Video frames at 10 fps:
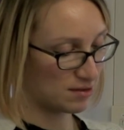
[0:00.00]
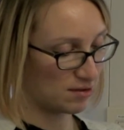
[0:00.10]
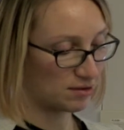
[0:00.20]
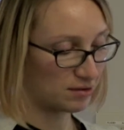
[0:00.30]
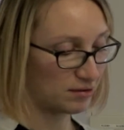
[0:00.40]

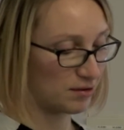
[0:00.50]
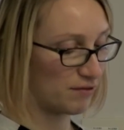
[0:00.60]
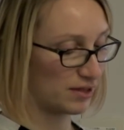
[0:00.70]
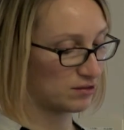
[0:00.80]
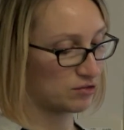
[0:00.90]

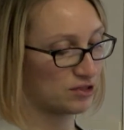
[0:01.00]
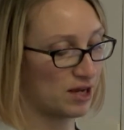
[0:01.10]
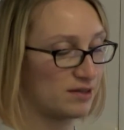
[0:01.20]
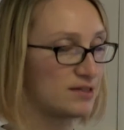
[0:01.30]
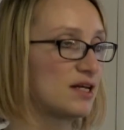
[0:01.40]
that
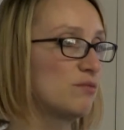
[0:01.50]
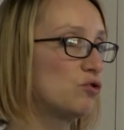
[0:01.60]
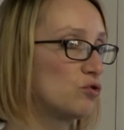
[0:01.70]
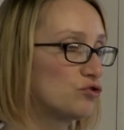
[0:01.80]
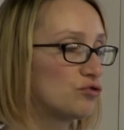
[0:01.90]
contain the same
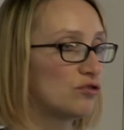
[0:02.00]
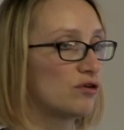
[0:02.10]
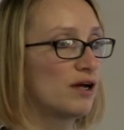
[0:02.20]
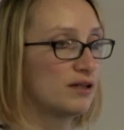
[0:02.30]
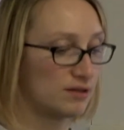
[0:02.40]

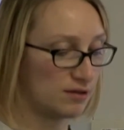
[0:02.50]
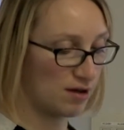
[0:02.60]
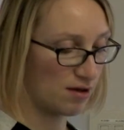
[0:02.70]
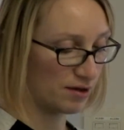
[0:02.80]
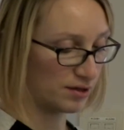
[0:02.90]
author
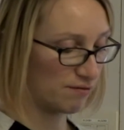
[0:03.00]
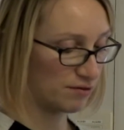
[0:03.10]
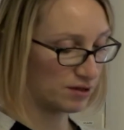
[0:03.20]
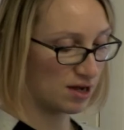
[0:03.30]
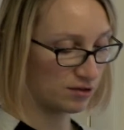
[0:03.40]
and
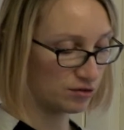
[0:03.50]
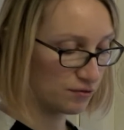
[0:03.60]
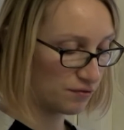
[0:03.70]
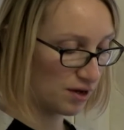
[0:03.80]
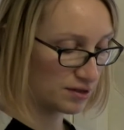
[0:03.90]
other kind
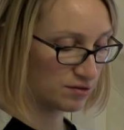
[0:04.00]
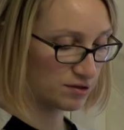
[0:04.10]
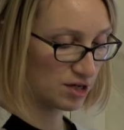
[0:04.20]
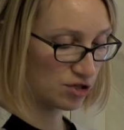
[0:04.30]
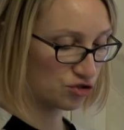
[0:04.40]
of
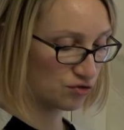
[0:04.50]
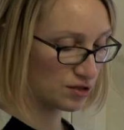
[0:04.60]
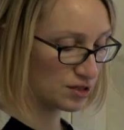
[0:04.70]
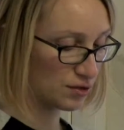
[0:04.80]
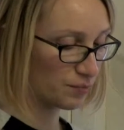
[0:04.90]

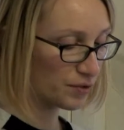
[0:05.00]
associations.